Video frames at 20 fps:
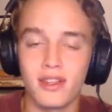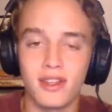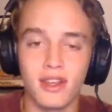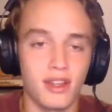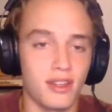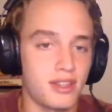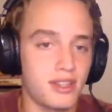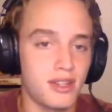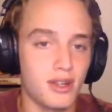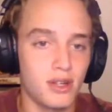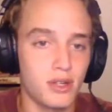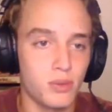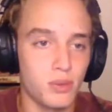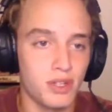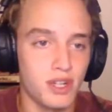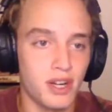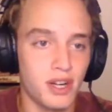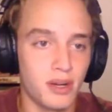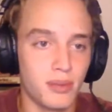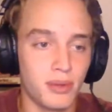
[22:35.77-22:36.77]
yeah, the Stars
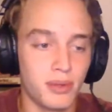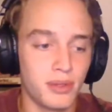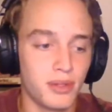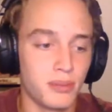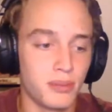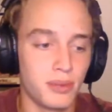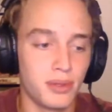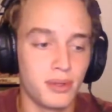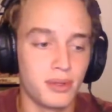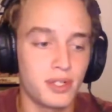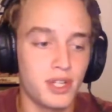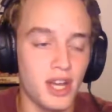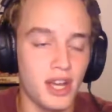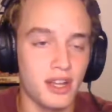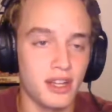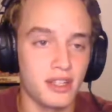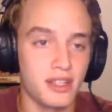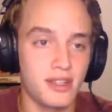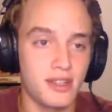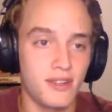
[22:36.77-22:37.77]
were terrible. The Blue
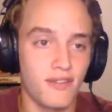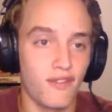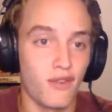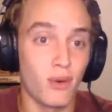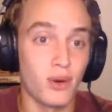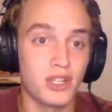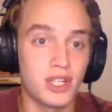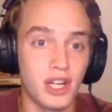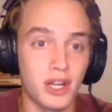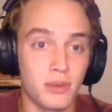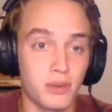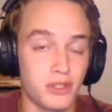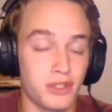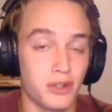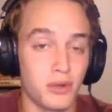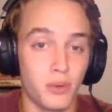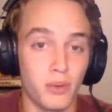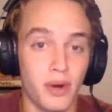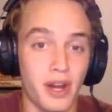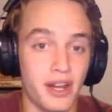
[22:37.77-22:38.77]
Jackets forecheck
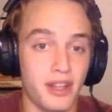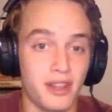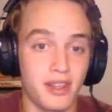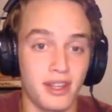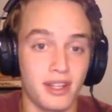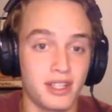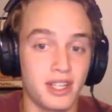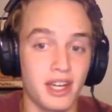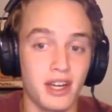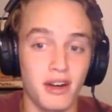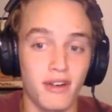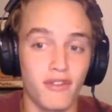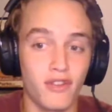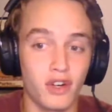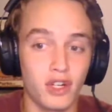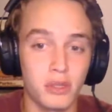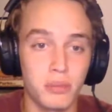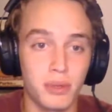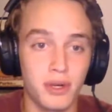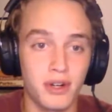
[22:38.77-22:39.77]
was great the entire
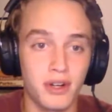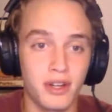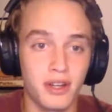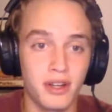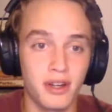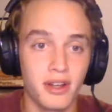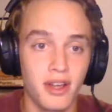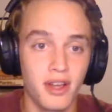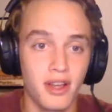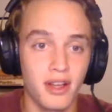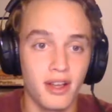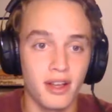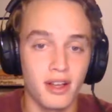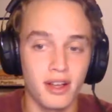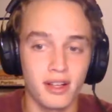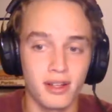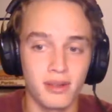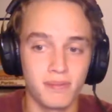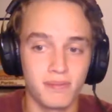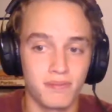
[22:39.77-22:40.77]
first period.
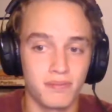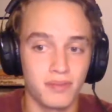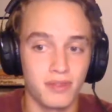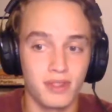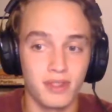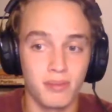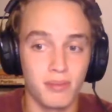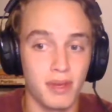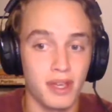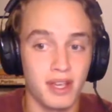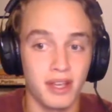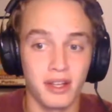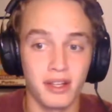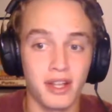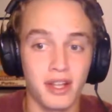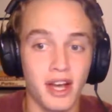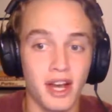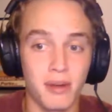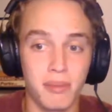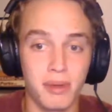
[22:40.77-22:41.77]
Making a
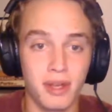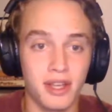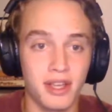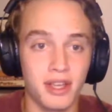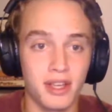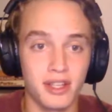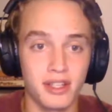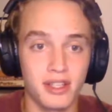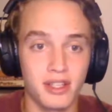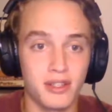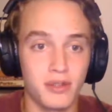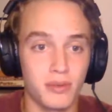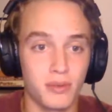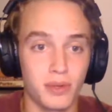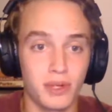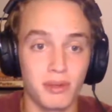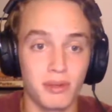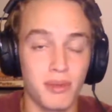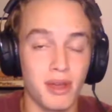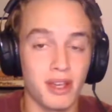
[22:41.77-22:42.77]
lot of big hits,
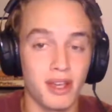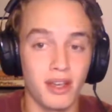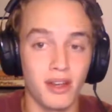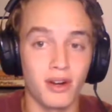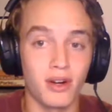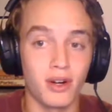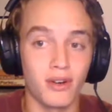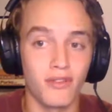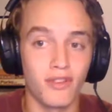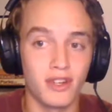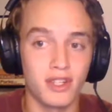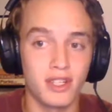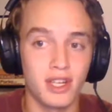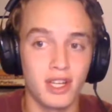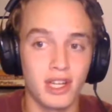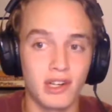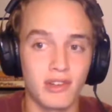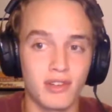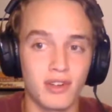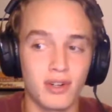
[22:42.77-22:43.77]
really making it hard for us to
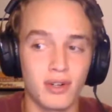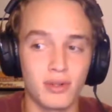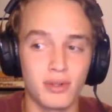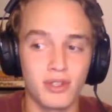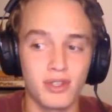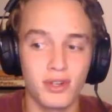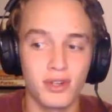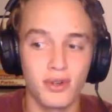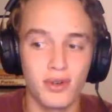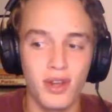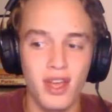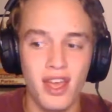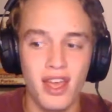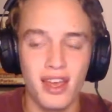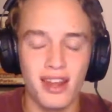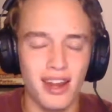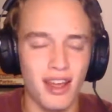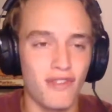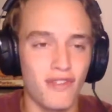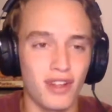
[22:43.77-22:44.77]
get out of our own zone.
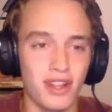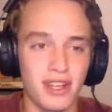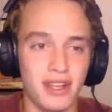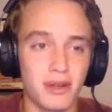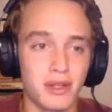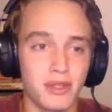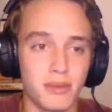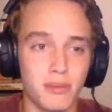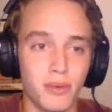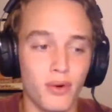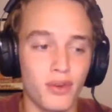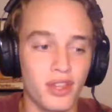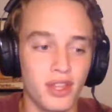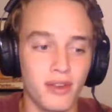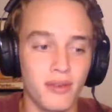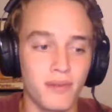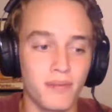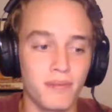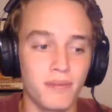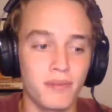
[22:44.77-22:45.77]
And I felt like it was more
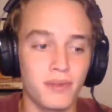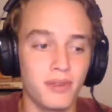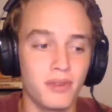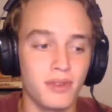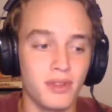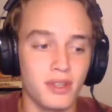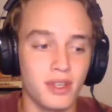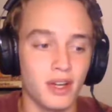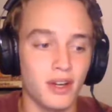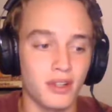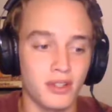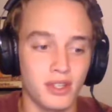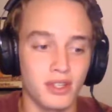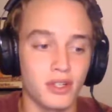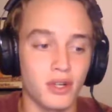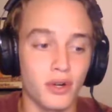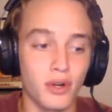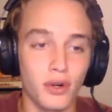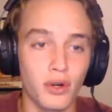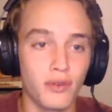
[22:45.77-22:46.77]
them
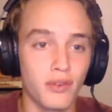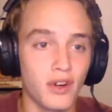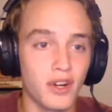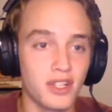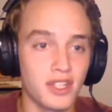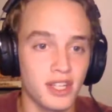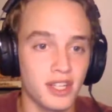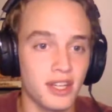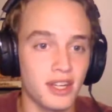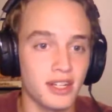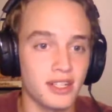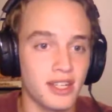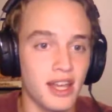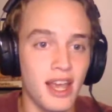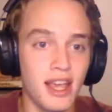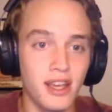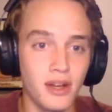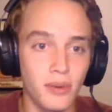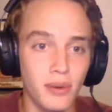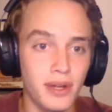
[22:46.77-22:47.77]
causing turnovers and getting
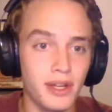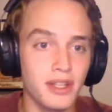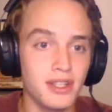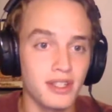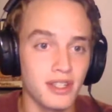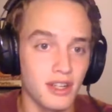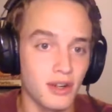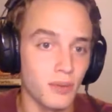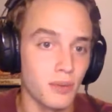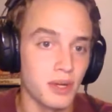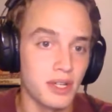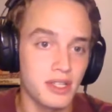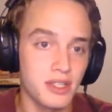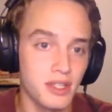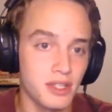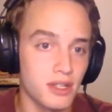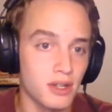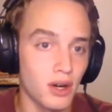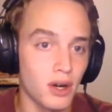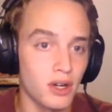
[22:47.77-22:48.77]
takeaways than it was the
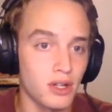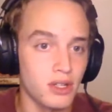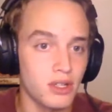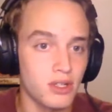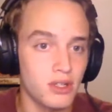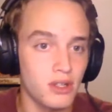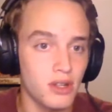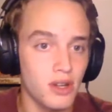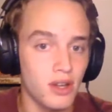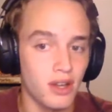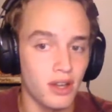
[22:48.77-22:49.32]
Stars